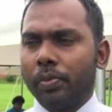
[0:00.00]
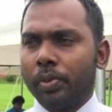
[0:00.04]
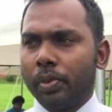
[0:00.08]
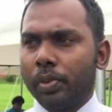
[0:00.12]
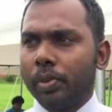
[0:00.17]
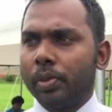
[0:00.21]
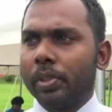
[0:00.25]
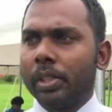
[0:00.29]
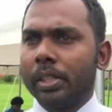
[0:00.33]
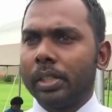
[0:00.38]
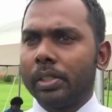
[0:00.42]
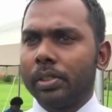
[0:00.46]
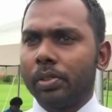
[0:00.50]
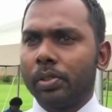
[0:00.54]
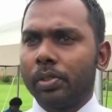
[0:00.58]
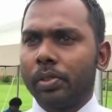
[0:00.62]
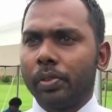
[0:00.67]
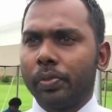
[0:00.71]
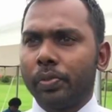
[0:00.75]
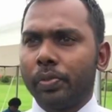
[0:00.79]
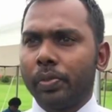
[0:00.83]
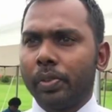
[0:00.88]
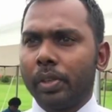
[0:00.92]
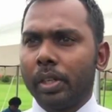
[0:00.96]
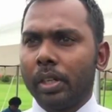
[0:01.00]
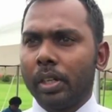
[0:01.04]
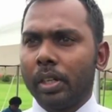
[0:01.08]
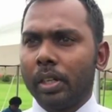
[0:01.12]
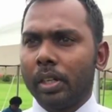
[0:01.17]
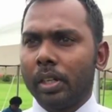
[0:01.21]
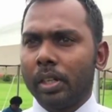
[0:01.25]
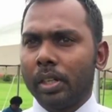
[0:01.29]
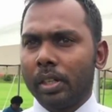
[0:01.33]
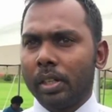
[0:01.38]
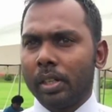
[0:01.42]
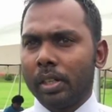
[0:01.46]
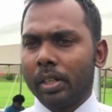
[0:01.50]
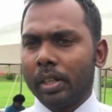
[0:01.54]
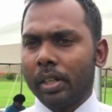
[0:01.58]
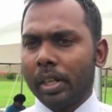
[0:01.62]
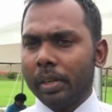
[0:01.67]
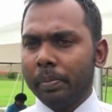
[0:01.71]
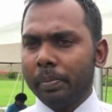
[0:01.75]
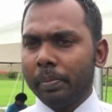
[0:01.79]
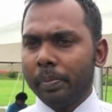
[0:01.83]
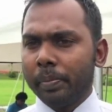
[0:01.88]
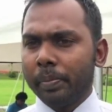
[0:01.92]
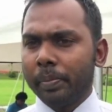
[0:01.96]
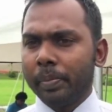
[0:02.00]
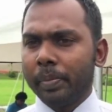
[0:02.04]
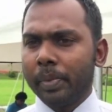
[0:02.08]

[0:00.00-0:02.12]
for this sort of crime.